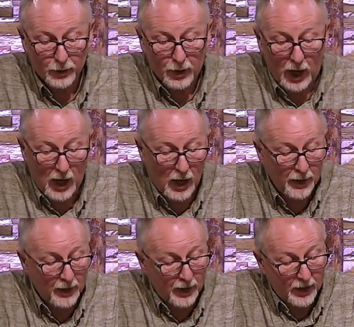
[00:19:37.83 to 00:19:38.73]

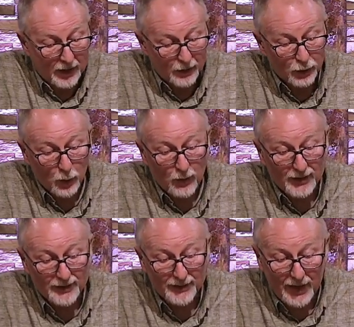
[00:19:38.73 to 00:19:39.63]
gone, and so in a
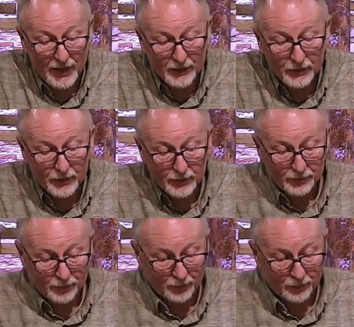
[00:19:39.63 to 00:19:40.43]
sense,